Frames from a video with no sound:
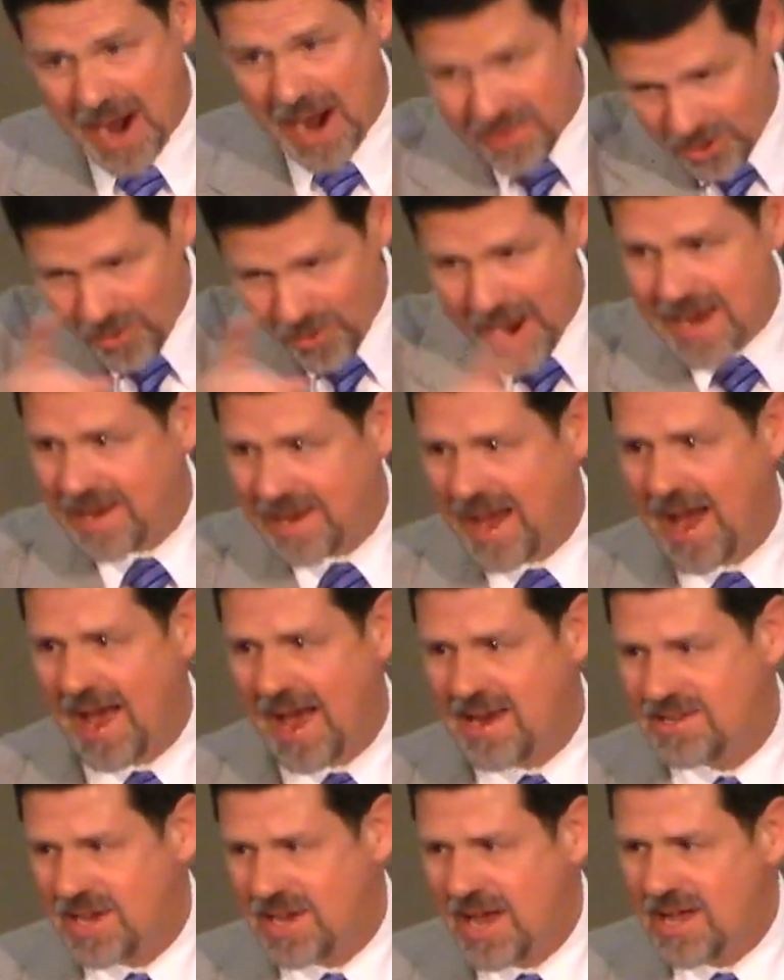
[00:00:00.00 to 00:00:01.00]
By the way,
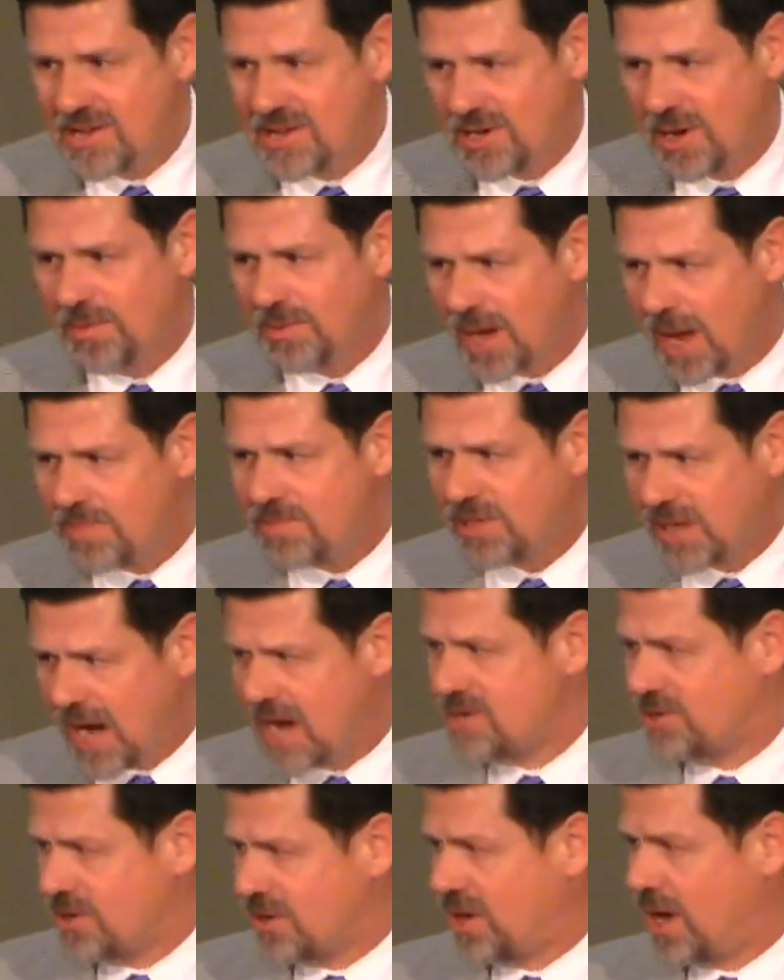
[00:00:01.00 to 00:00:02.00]
guys, sometimes
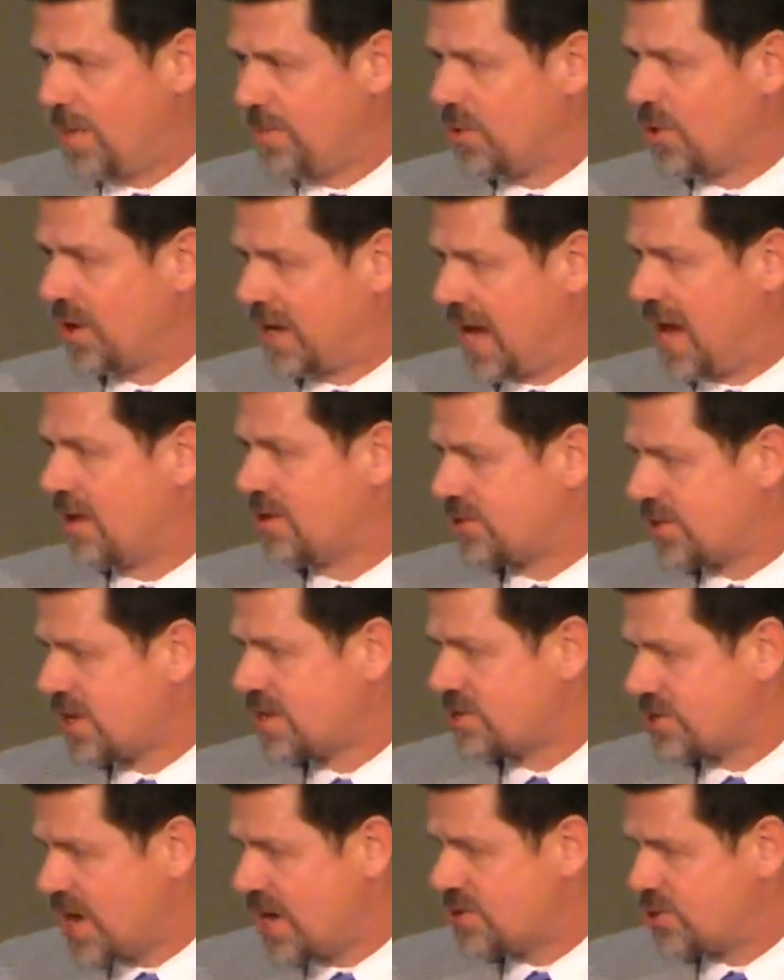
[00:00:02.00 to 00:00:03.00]
guys will come to a
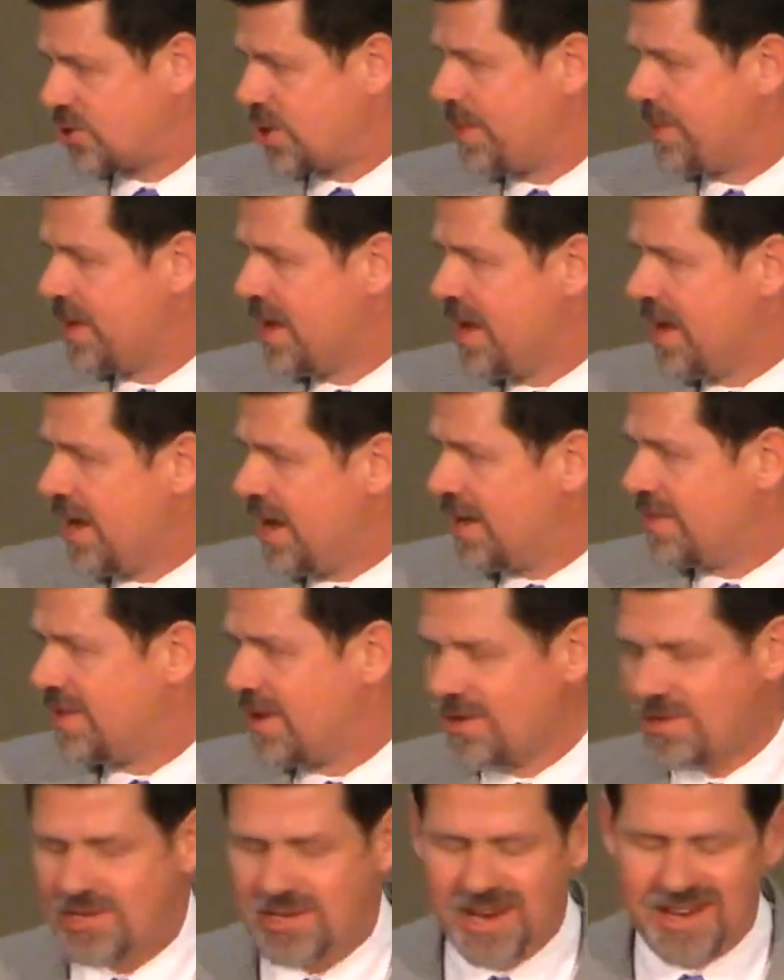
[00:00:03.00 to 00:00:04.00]
counseling session and
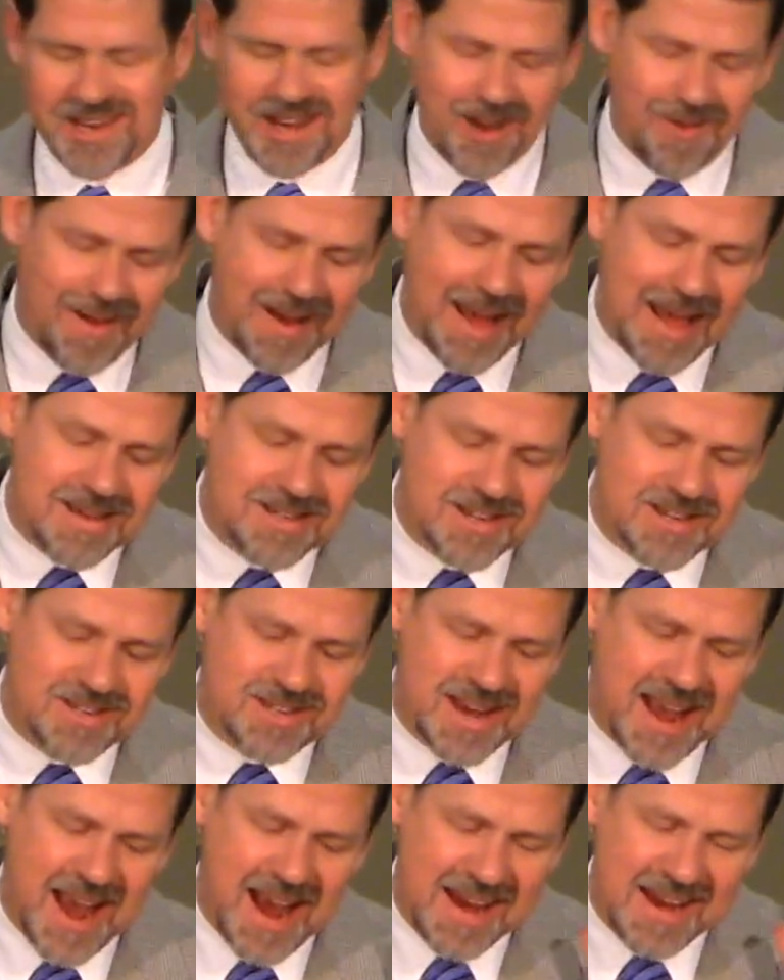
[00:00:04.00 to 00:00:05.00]
they'll say, you know what, I
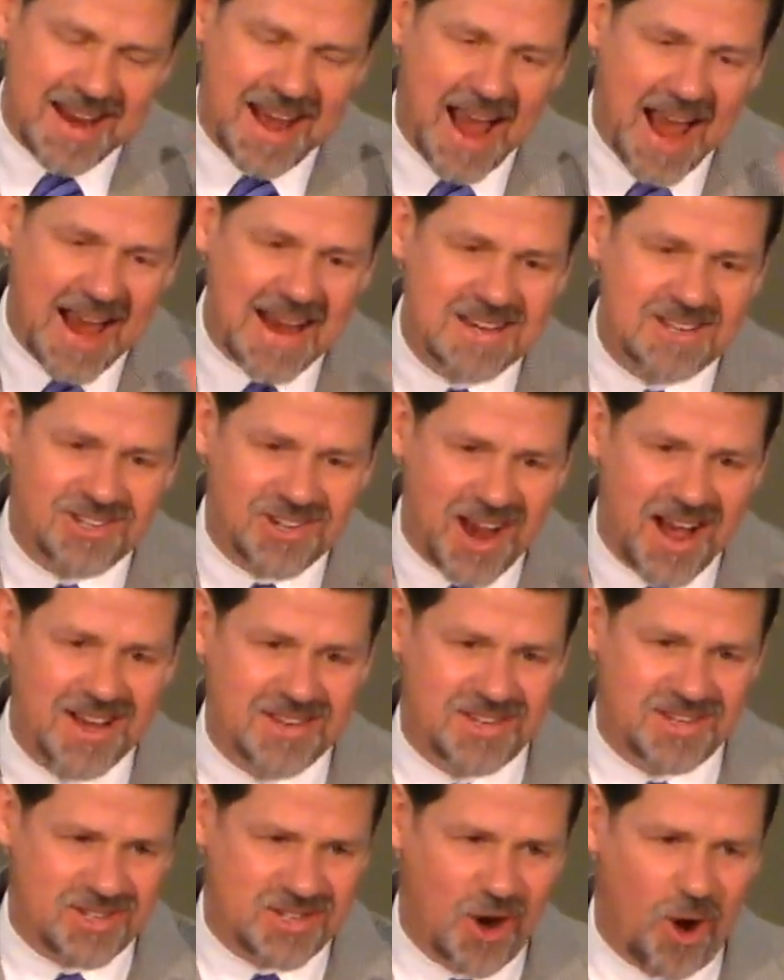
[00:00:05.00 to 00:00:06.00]

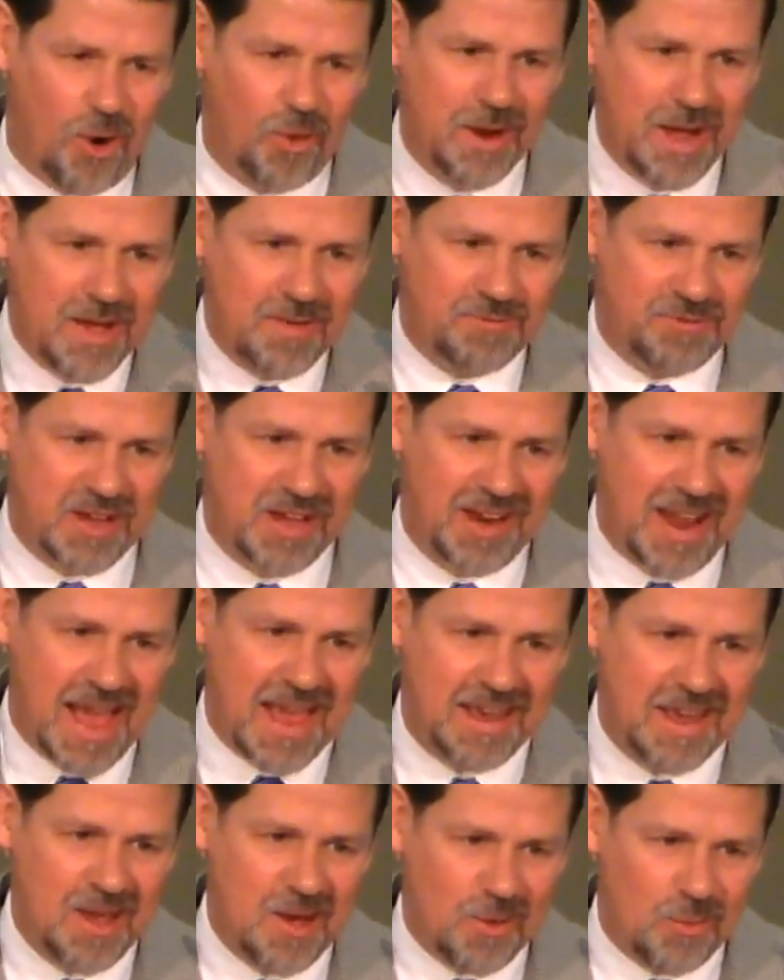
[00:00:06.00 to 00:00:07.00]
just don't feel
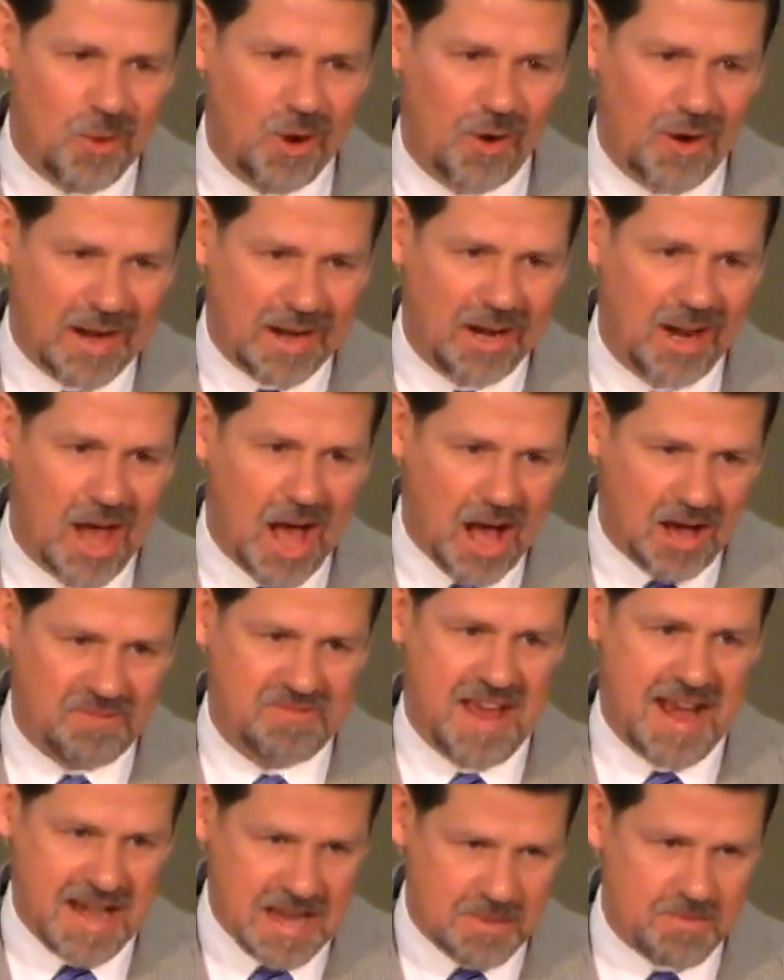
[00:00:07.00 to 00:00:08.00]
like we're in
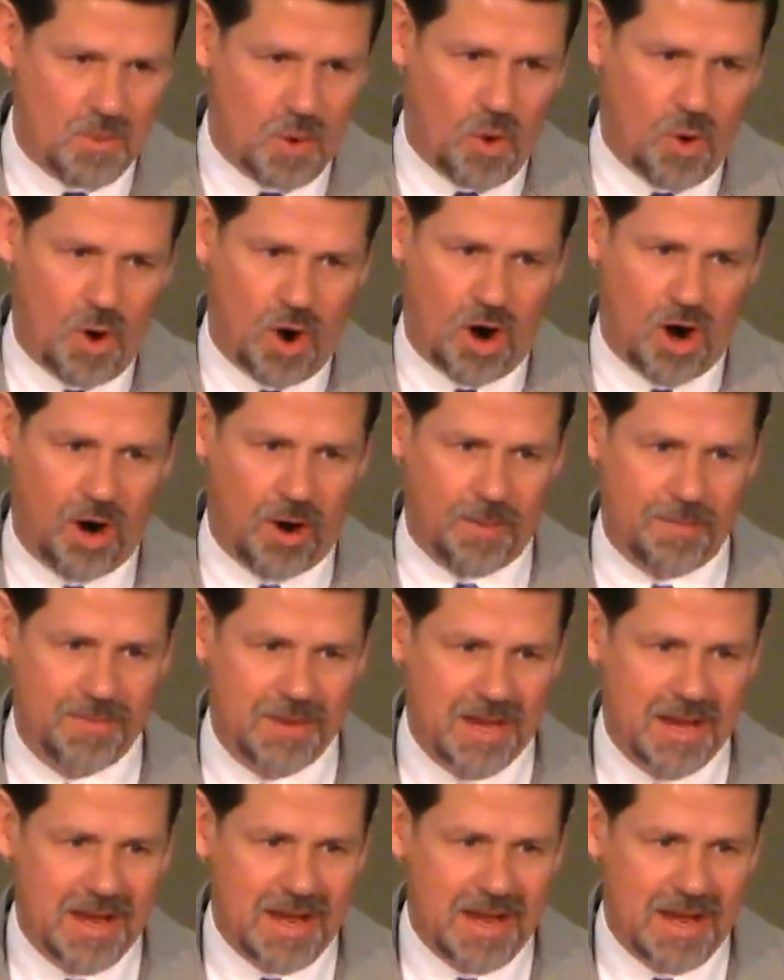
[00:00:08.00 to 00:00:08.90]
love anymore.